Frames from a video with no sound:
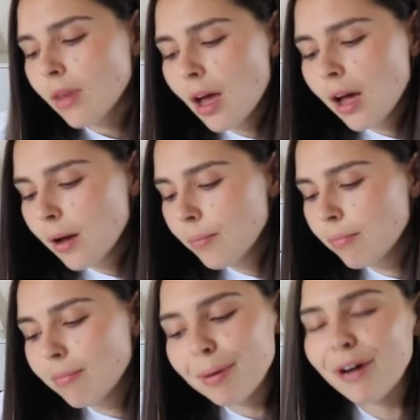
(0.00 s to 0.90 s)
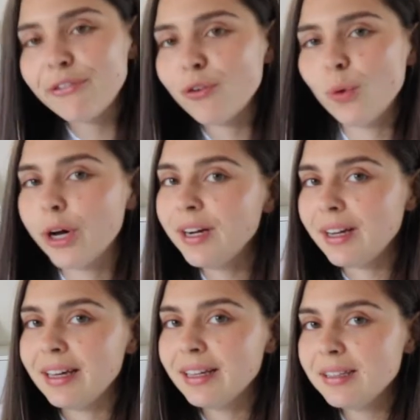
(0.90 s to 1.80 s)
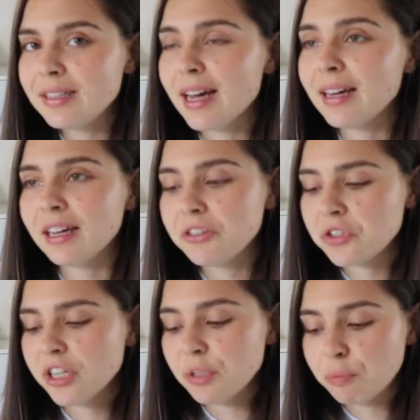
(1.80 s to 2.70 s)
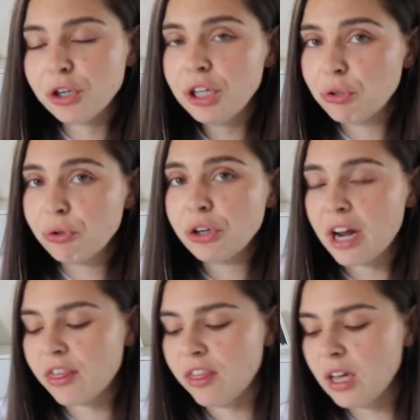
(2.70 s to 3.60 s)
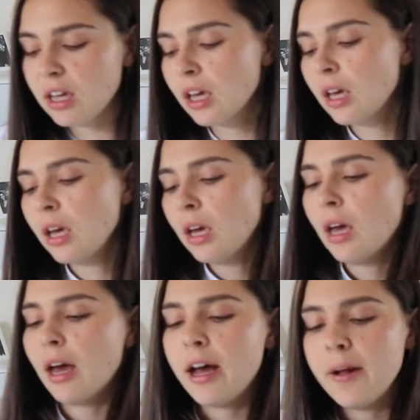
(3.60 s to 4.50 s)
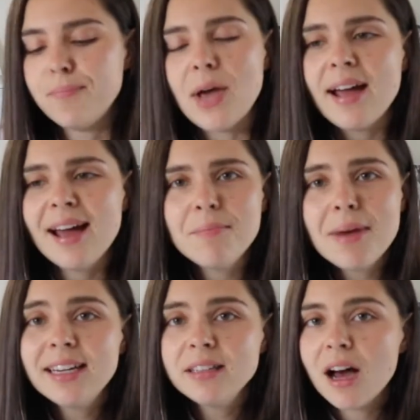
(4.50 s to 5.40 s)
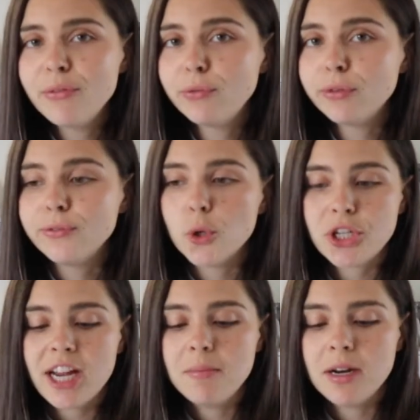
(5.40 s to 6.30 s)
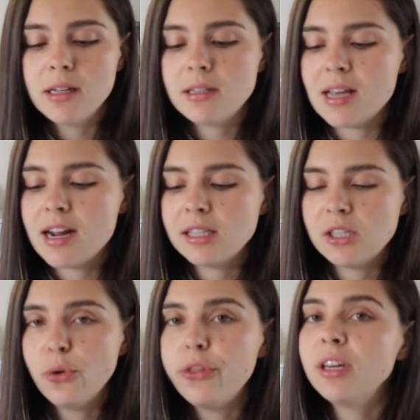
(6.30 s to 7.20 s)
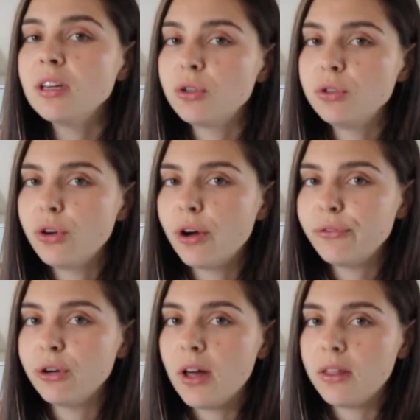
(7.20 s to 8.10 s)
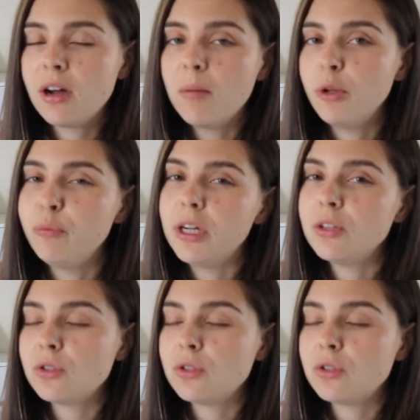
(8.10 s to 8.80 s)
But for what it is, like it's pretty good. I think I had mine in the oven for 14 minutes and I still think it could go for another couple of minutes.